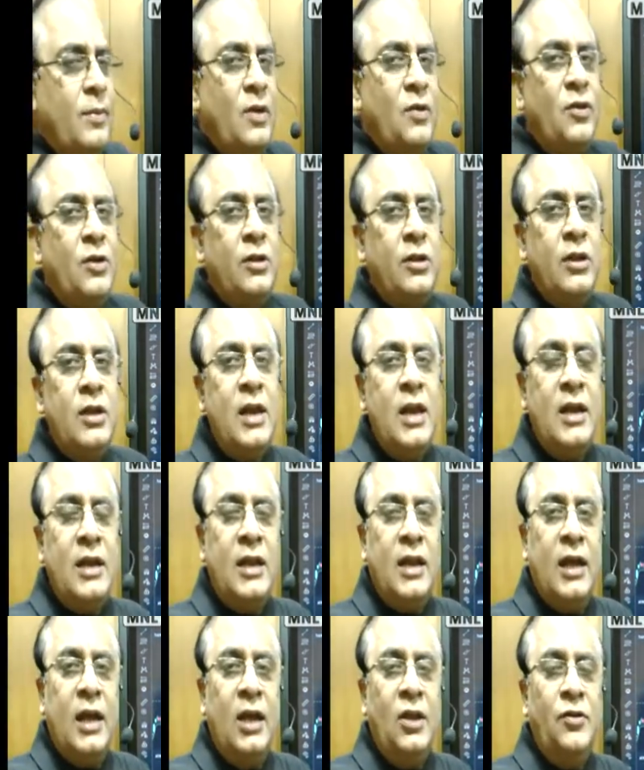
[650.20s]
based on 3
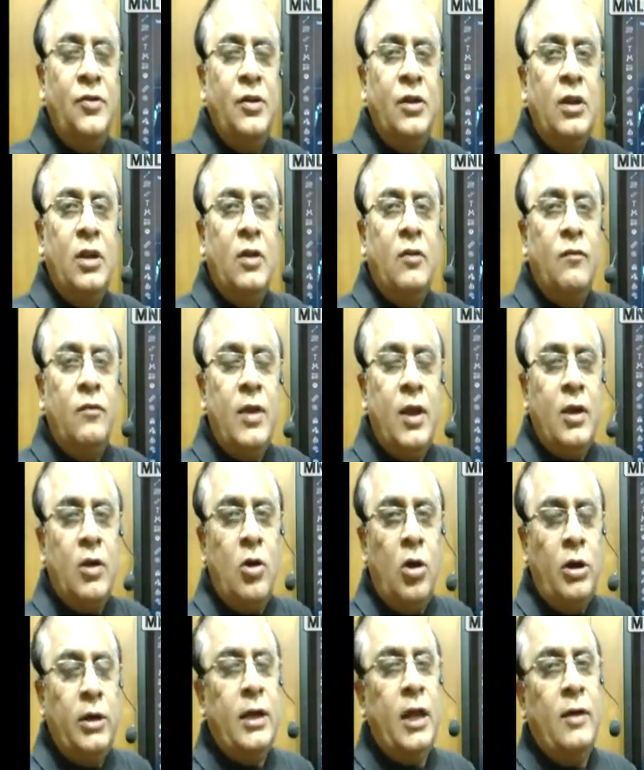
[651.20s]
ATRs, we have
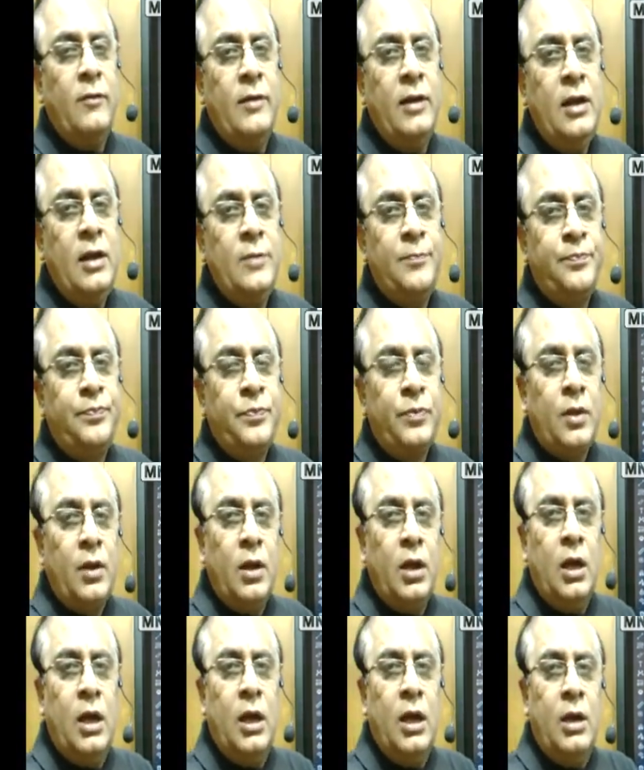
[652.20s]
got our
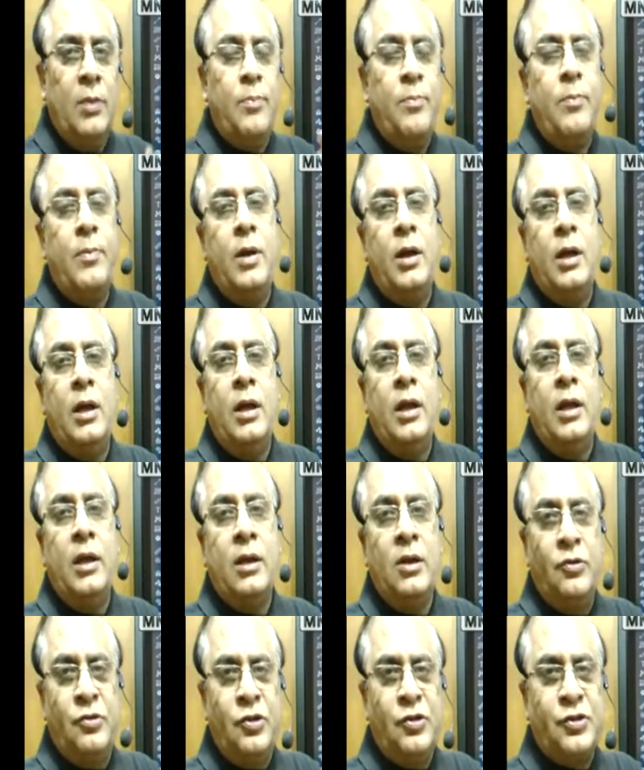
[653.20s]

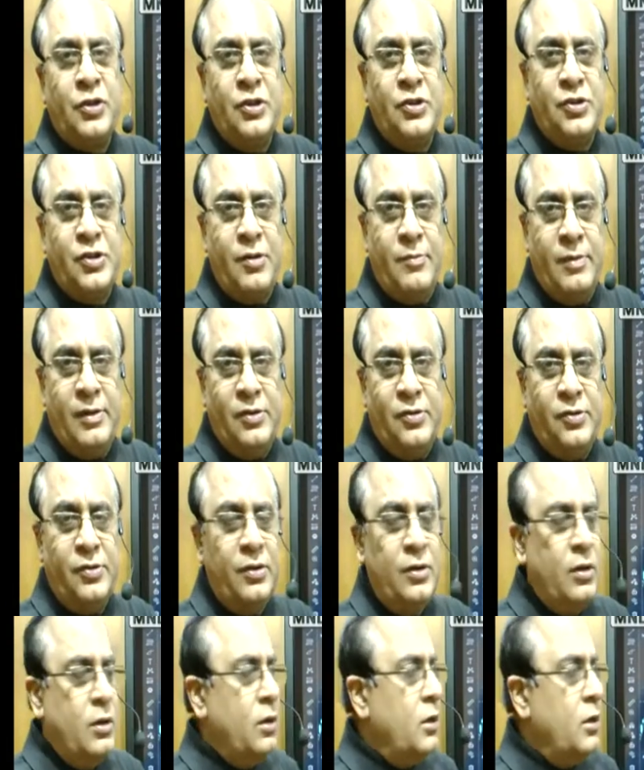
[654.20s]
resistance levels.